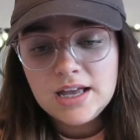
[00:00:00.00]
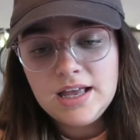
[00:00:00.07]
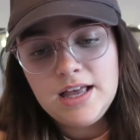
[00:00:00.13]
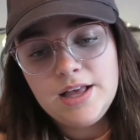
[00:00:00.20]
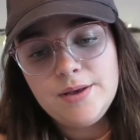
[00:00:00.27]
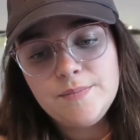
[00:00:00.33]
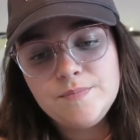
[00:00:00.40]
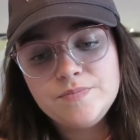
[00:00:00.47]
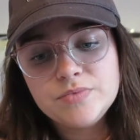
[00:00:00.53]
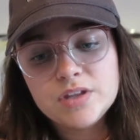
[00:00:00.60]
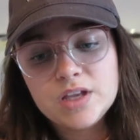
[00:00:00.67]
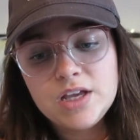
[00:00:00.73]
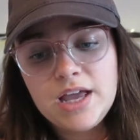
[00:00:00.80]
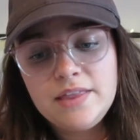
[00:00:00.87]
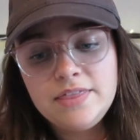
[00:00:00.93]

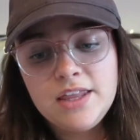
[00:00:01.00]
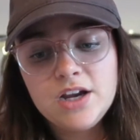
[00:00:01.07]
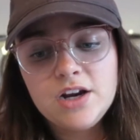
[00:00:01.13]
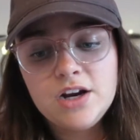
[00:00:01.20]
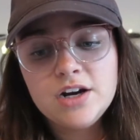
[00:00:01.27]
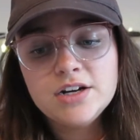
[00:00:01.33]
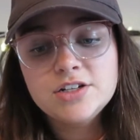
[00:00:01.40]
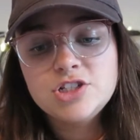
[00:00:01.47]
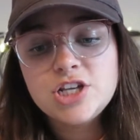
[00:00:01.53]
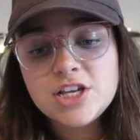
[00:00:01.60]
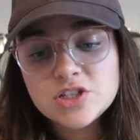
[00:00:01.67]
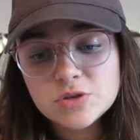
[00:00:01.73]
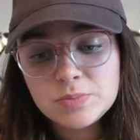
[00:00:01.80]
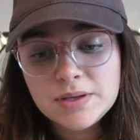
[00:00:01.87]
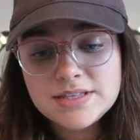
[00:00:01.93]
Um, and there are
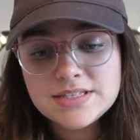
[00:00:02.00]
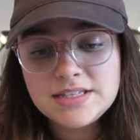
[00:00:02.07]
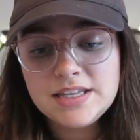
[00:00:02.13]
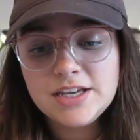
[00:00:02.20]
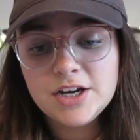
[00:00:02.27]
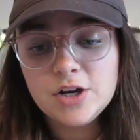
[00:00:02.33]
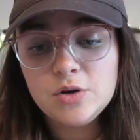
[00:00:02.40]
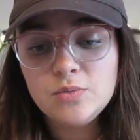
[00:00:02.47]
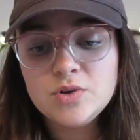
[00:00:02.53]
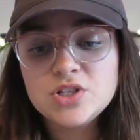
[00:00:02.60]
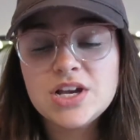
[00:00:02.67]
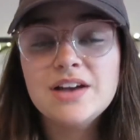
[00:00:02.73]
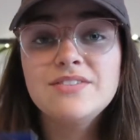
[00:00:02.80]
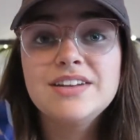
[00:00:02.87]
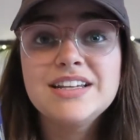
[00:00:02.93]
chaser pins in here which
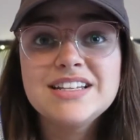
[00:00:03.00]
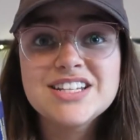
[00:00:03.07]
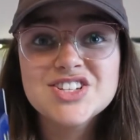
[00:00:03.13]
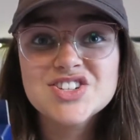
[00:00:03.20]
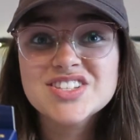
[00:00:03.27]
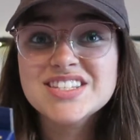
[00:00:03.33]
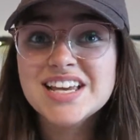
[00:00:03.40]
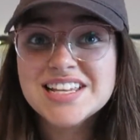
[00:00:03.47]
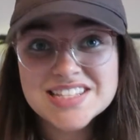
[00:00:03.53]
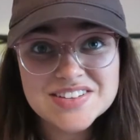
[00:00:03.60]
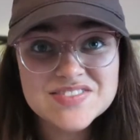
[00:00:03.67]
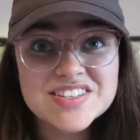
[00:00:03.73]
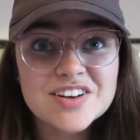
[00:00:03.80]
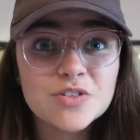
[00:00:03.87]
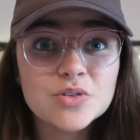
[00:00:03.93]
have an edition size
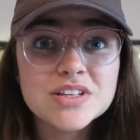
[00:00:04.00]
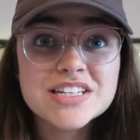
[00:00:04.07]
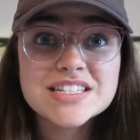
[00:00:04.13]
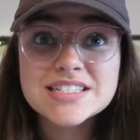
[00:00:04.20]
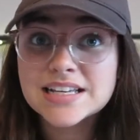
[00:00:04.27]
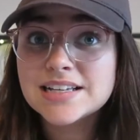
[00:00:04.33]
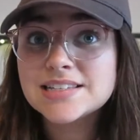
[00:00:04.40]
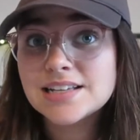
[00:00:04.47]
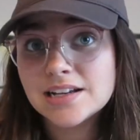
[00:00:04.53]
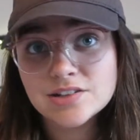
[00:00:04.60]
of only six